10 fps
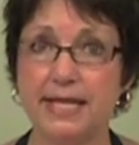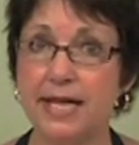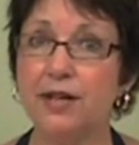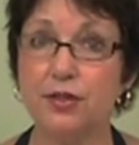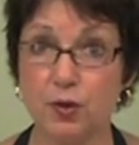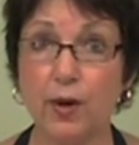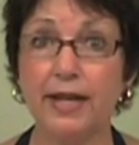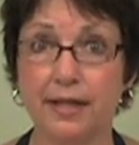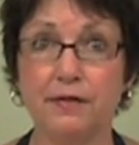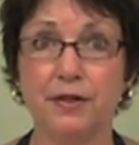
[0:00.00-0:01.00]
10 or
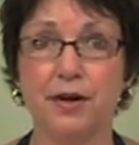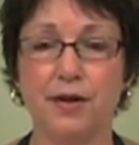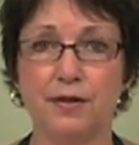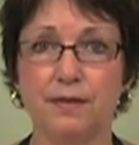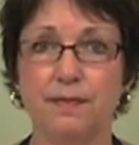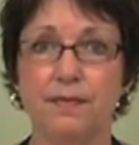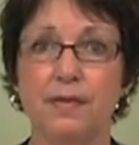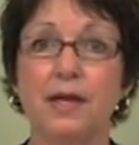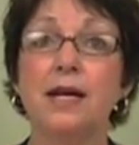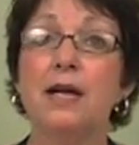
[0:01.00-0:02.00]
20 of your own.
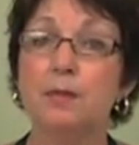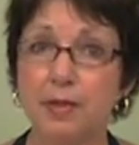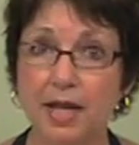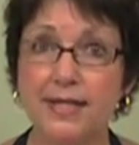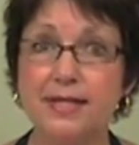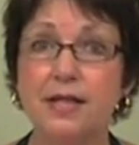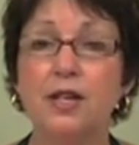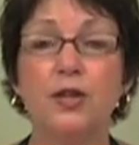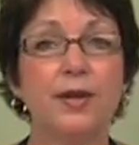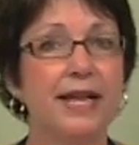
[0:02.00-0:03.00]
Plus,
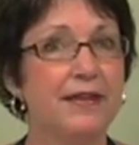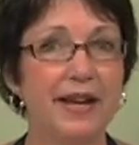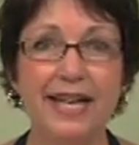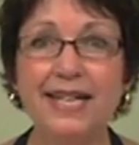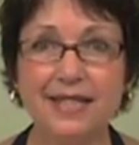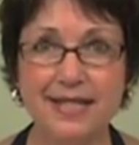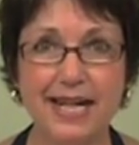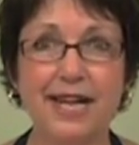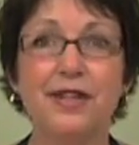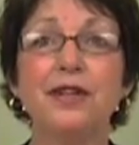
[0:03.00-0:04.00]
you can have any
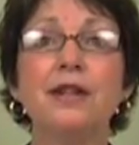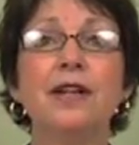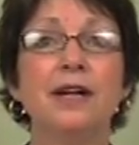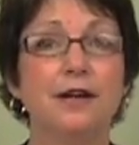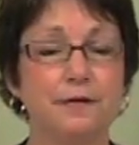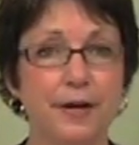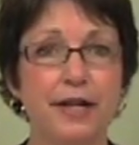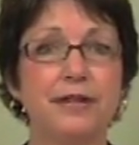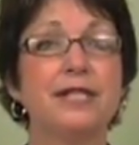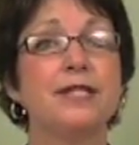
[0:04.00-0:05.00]
container,
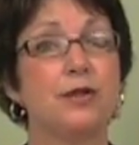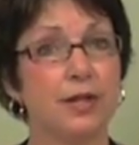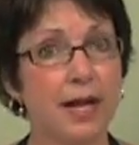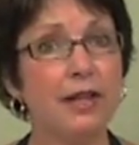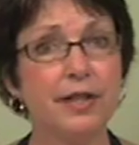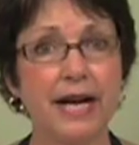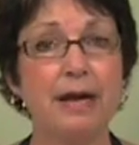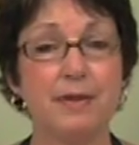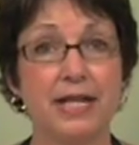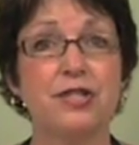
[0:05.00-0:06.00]
fragrance, or color
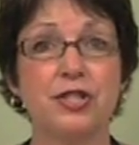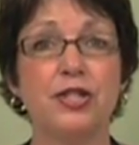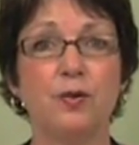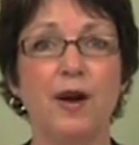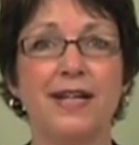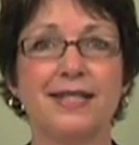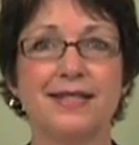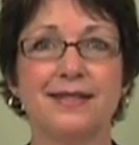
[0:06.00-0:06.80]
combination you want.